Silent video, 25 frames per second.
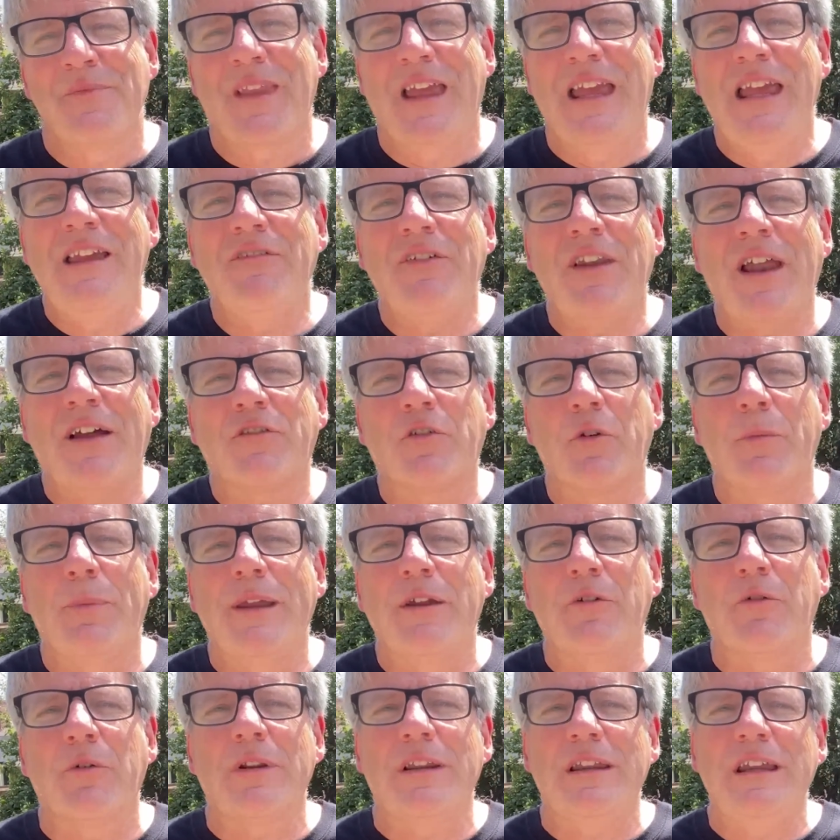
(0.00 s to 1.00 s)
Even after
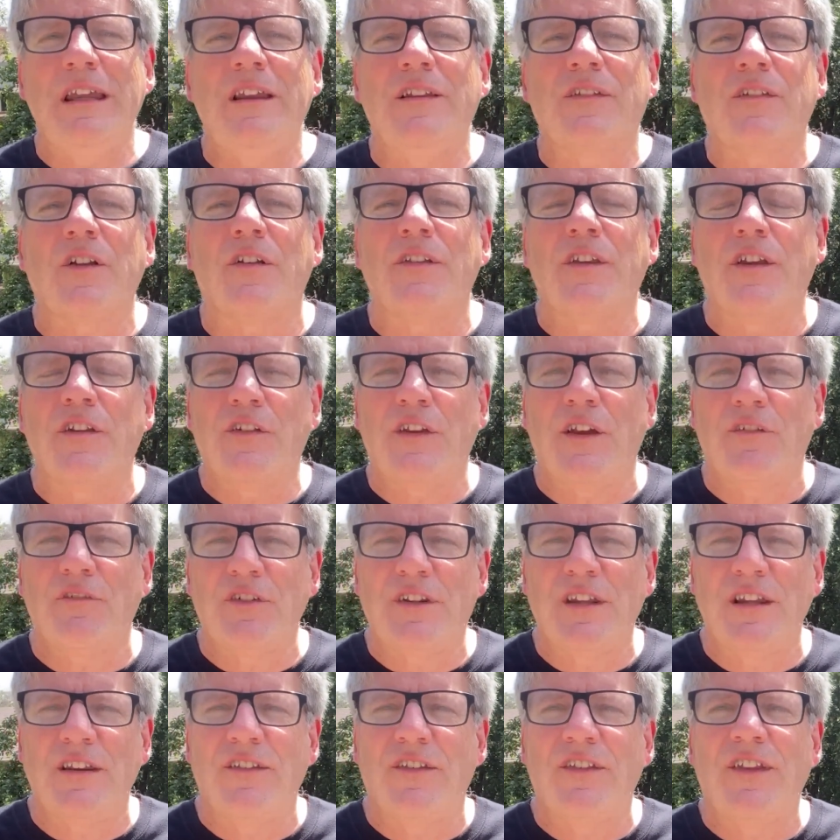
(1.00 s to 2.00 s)
being released on the
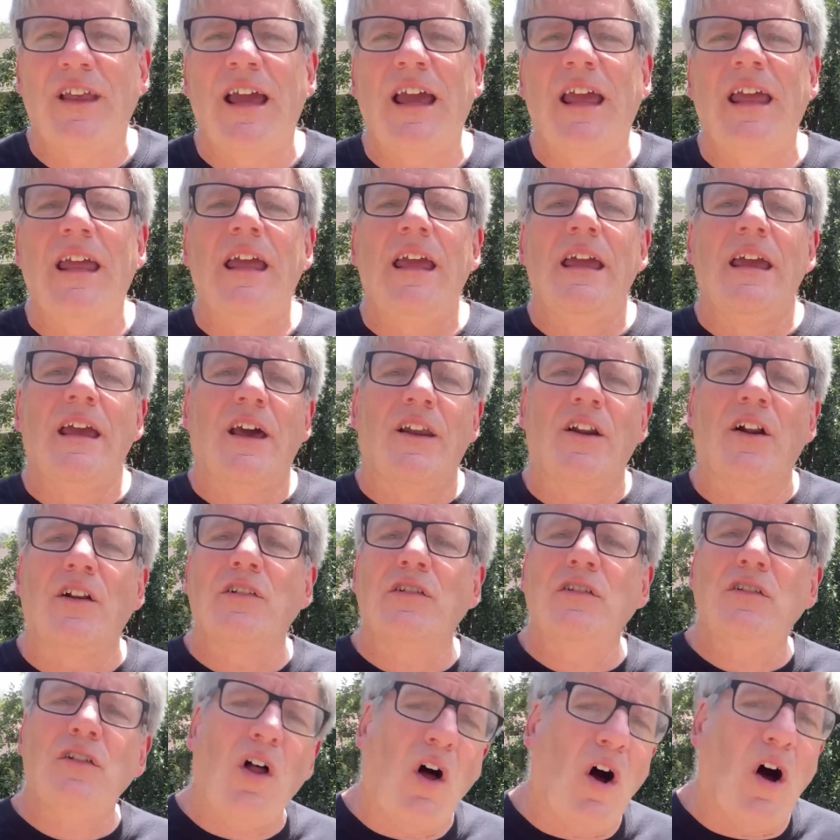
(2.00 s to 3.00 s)
17th day and a
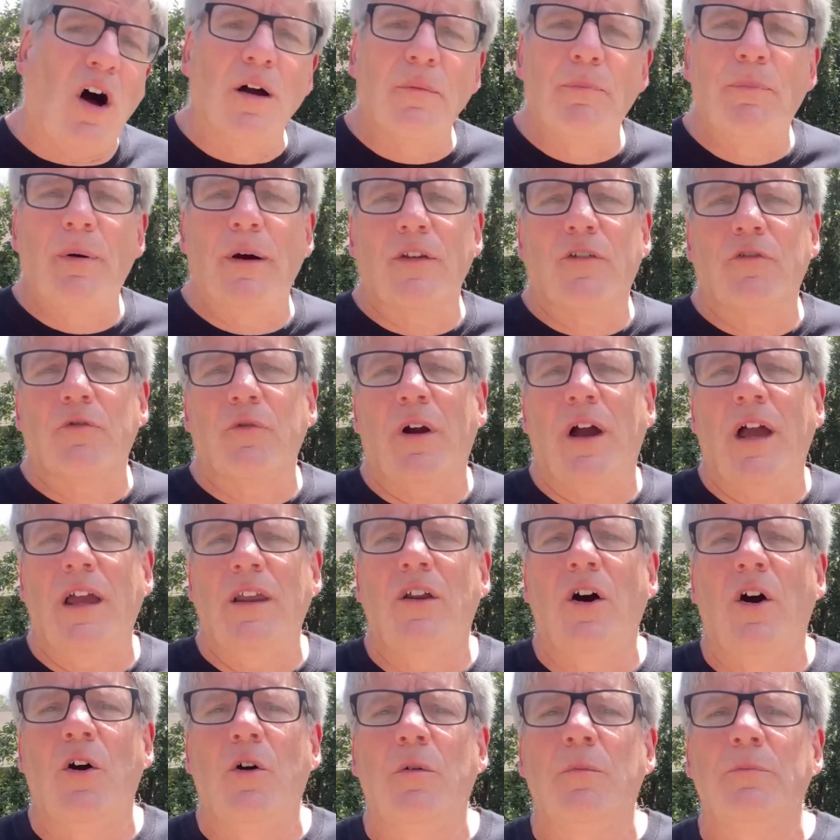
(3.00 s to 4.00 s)
long bus
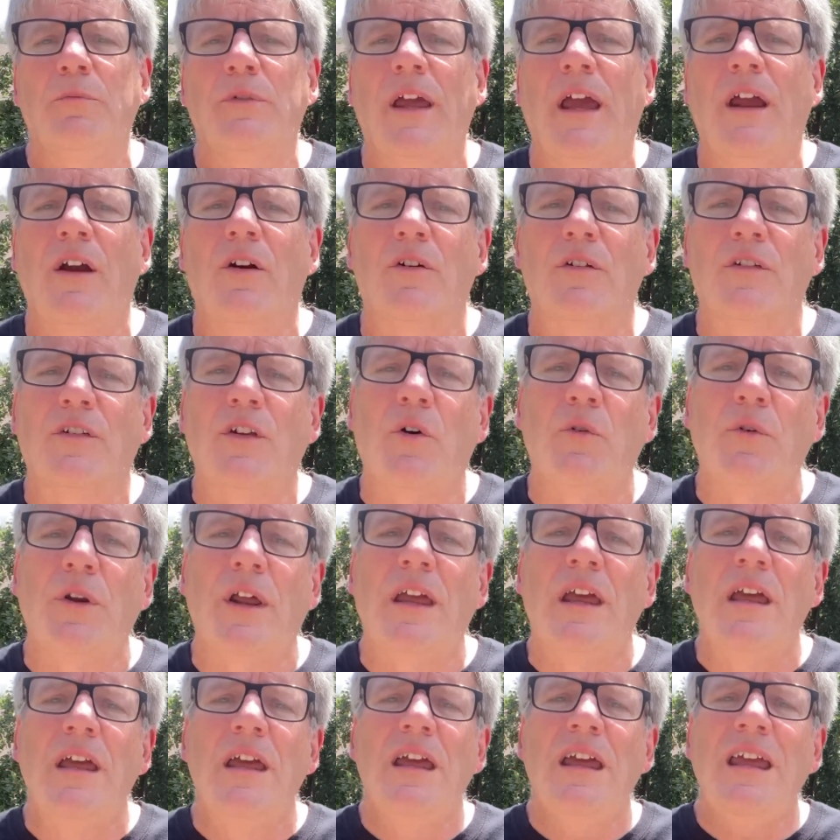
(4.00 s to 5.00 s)
ride home to Arizona,